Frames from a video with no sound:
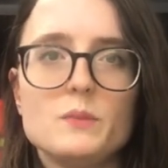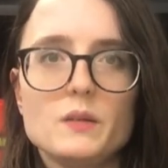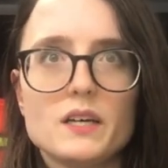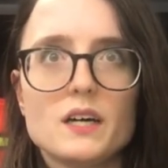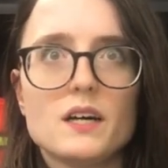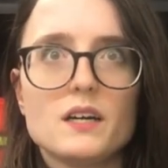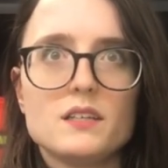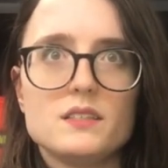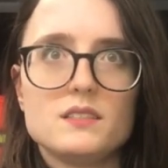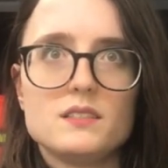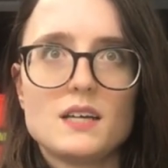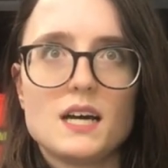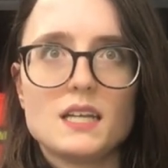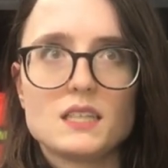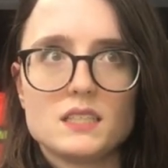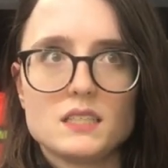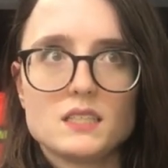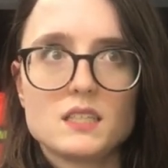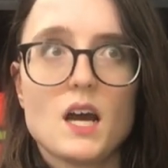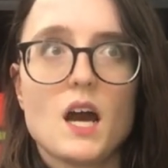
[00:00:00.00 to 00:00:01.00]
because
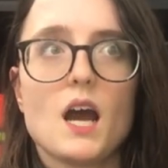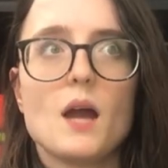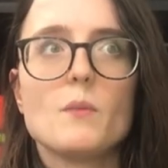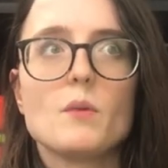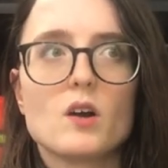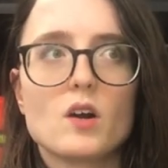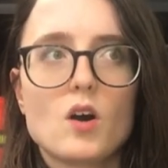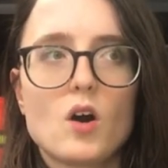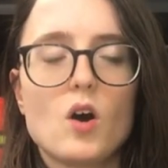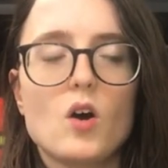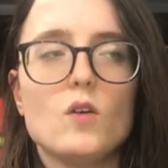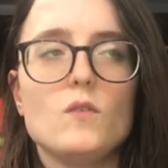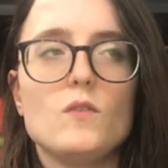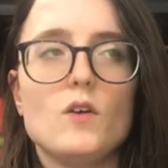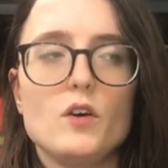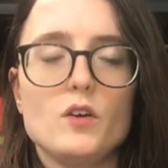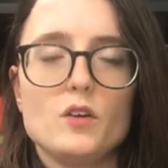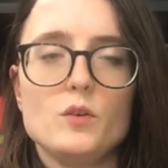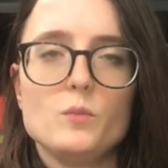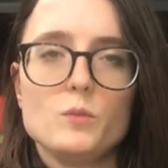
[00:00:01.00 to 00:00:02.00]
at the time our call
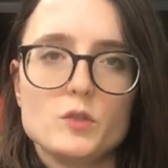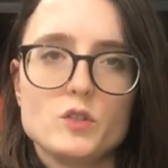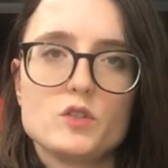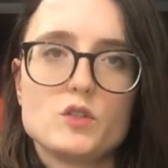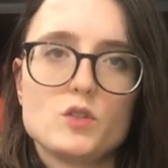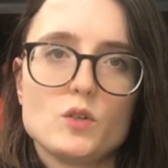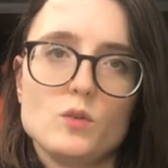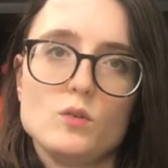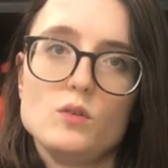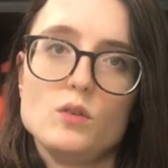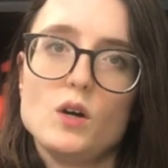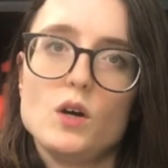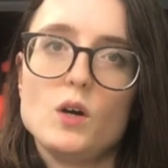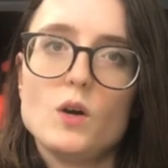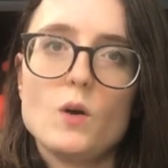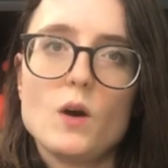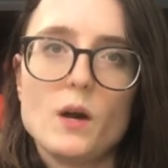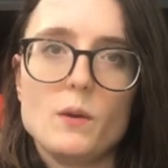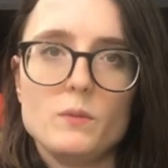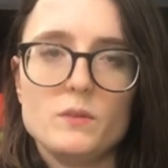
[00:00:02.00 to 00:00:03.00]
volume was so
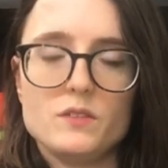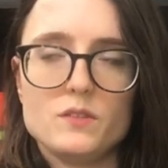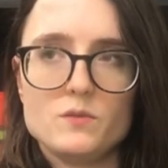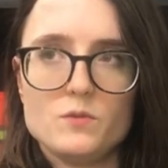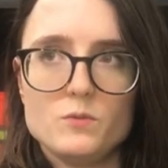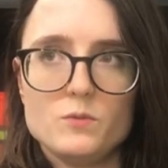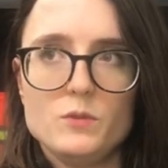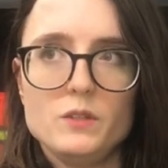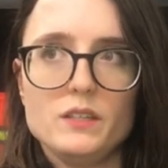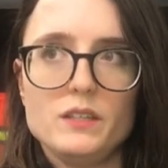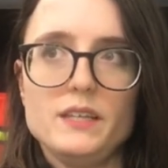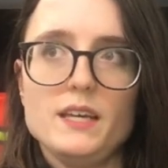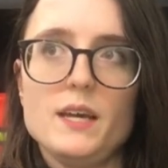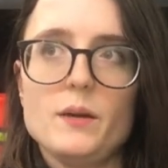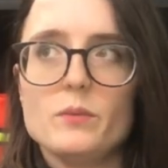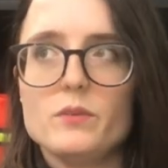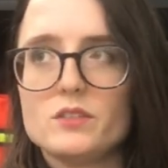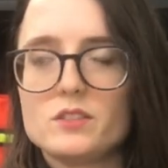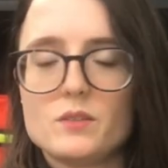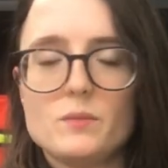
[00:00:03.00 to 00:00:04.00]
low, I was
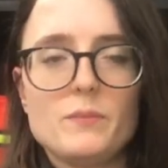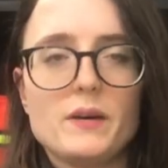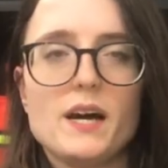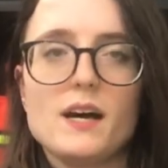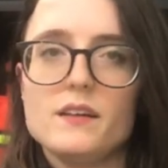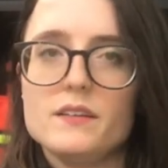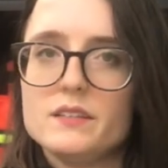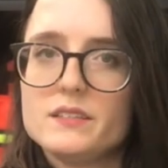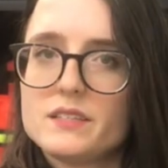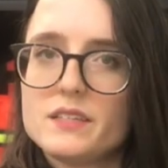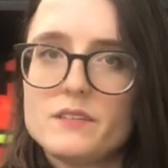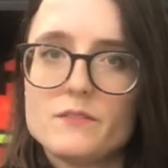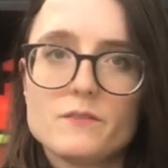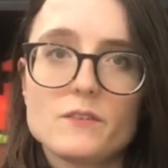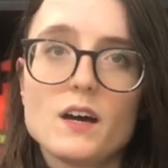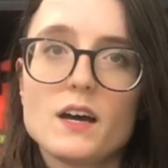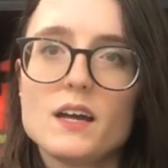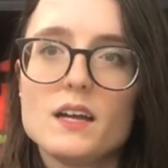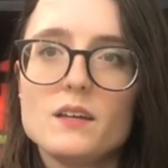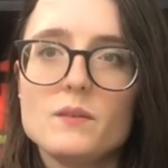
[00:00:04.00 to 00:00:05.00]
really able to balance it
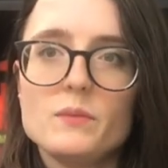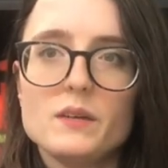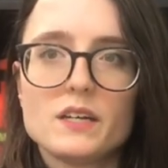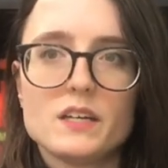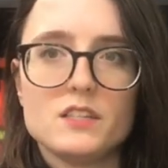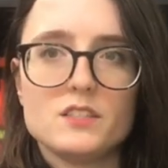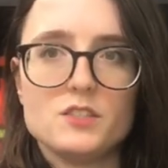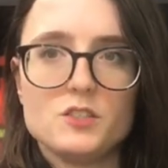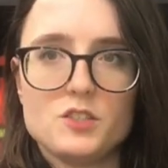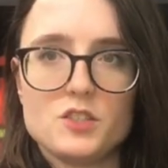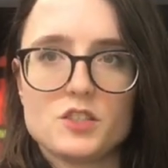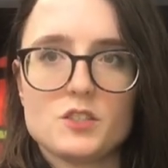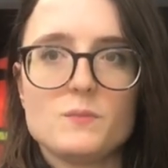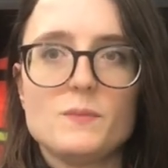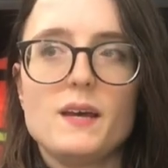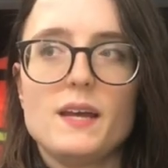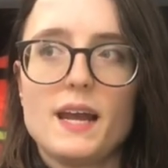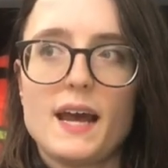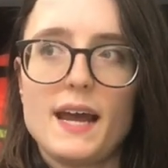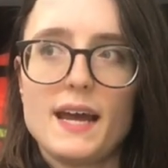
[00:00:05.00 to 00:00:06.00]
fine because it just
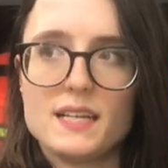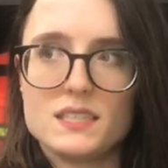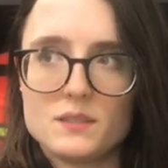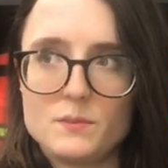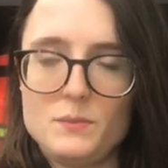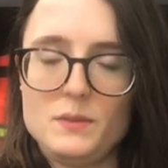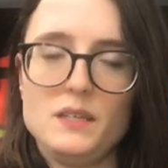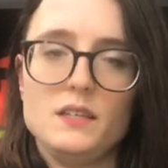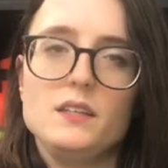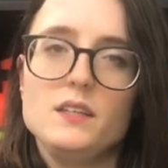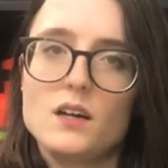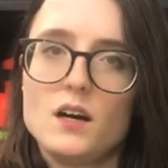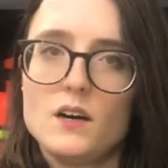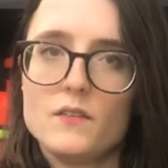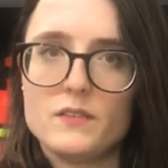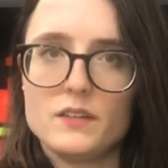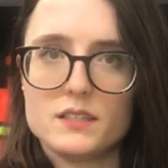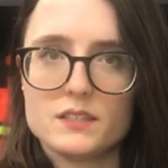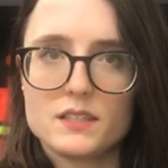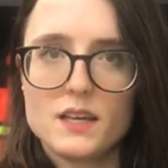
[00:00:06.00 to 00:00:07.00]
meant I had to be in the
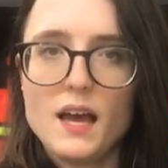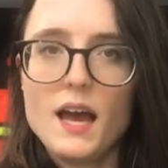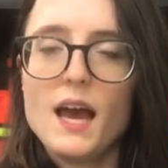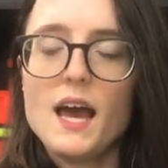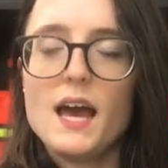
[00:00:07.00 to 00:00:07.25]
office,